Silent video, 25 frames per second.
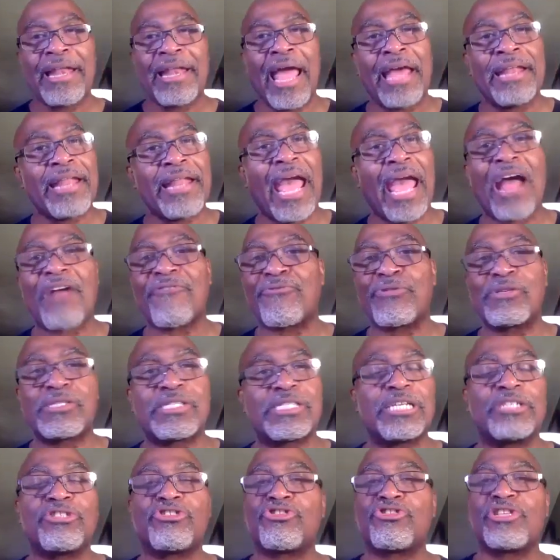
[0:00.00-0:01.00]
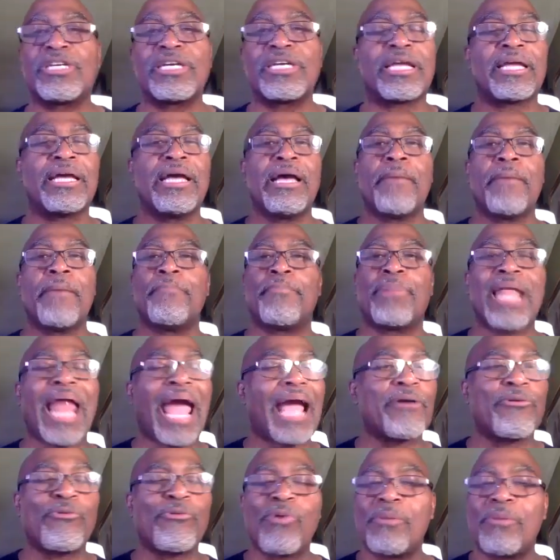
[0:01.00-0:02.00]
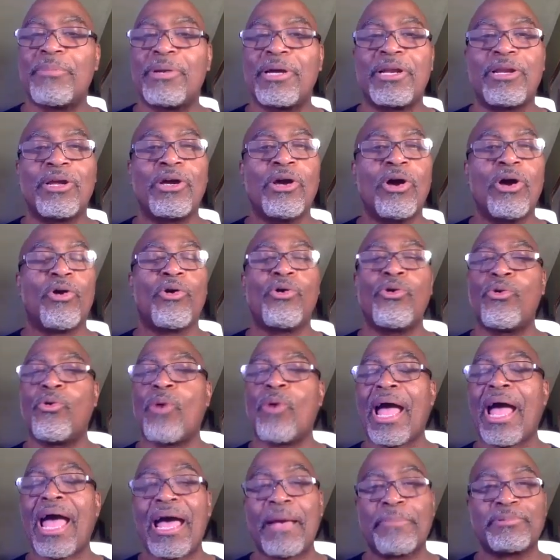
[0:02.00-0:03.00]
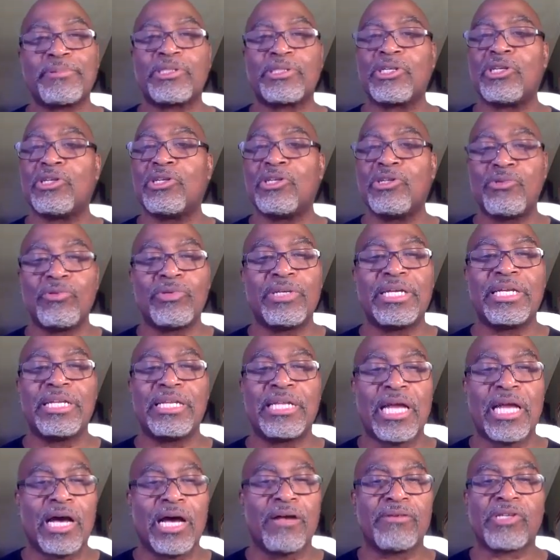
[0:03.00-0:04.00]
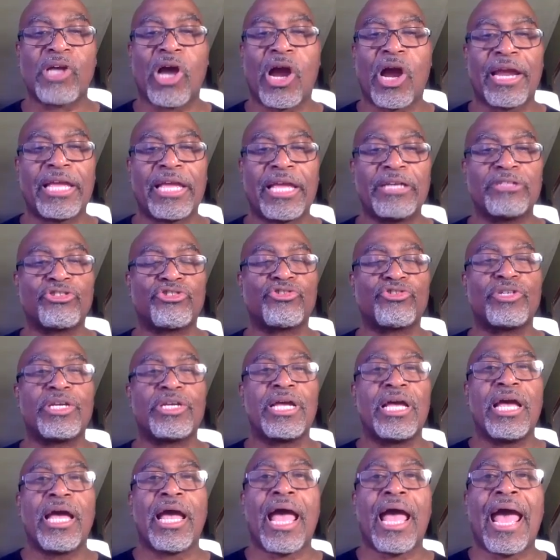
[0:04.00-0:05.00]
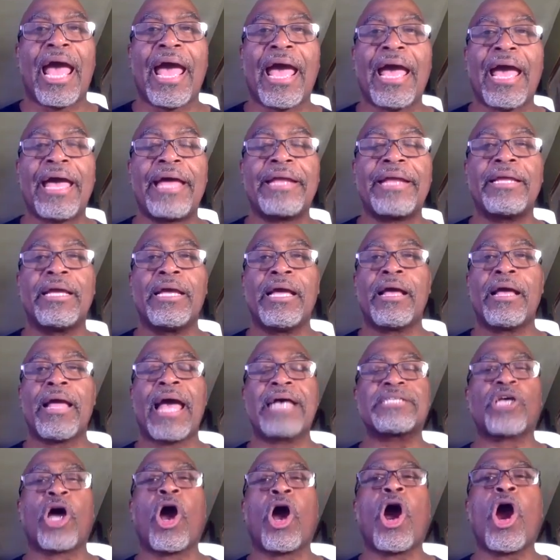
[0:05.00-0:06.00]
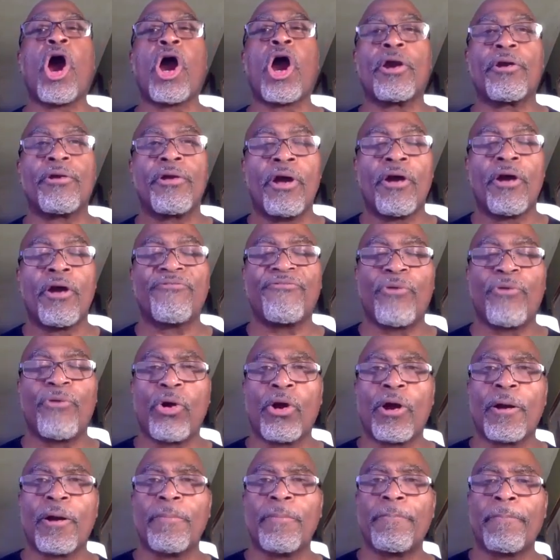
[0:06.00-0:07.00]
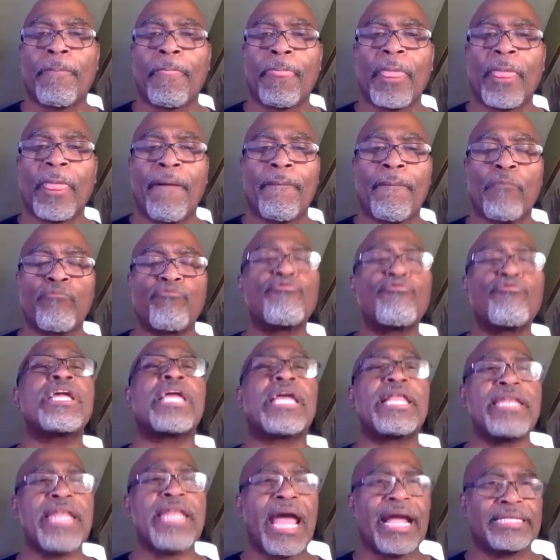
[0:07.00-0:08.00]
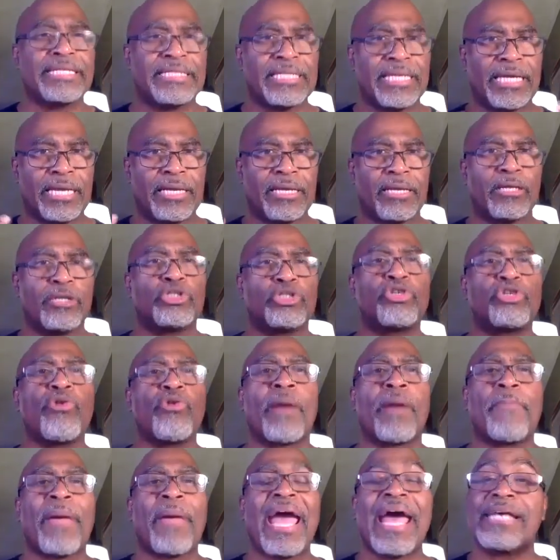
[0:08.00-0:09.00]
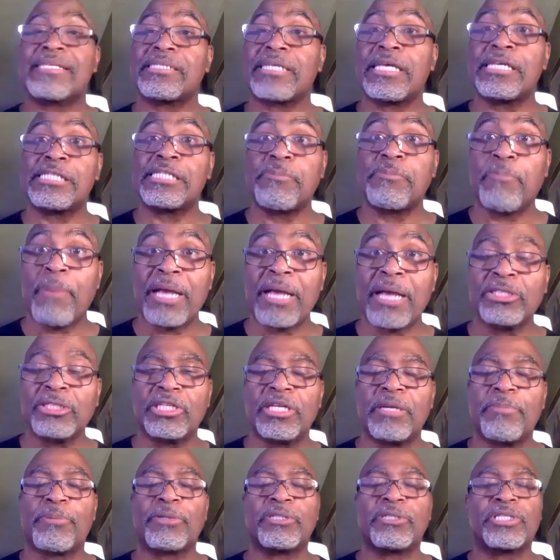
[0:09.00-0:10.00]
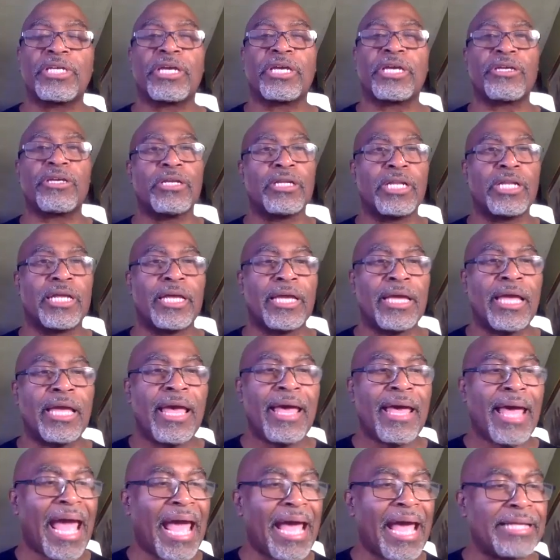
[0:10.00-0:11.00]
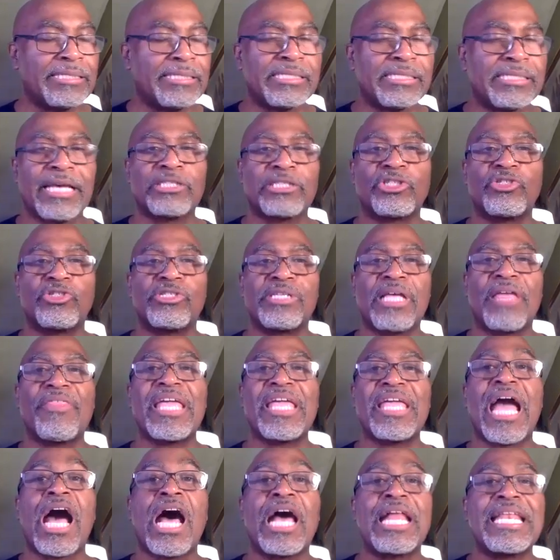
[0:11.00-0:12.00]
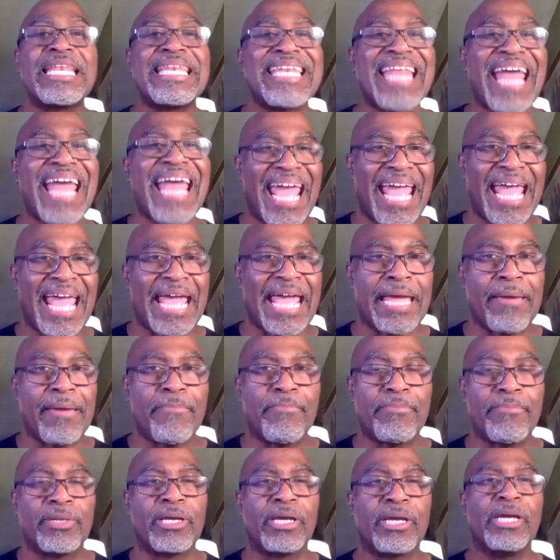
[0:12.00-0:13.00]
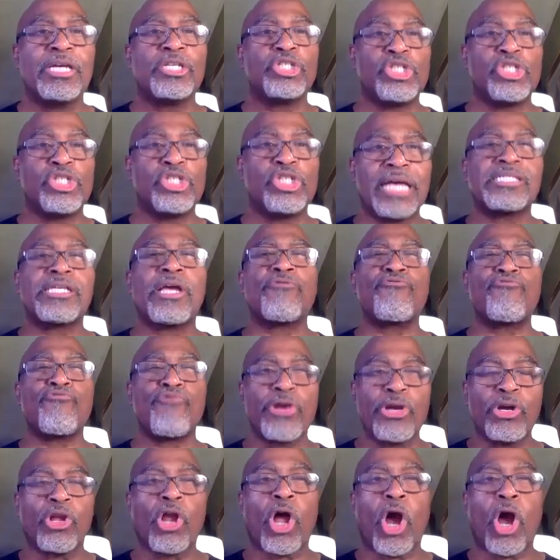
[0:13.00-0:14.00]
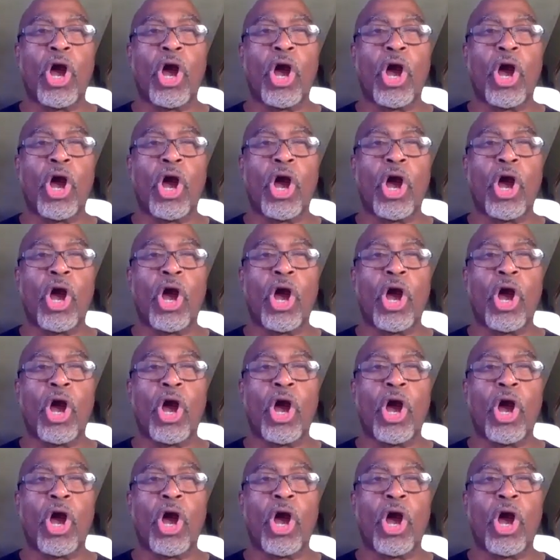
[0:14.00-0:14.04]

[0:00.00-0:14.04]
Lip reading: an Afrocentric Black woman who absolutely loves our history and has a heart for reconnecting to our past, especially, particularly ancestors and the unnamed. She has a real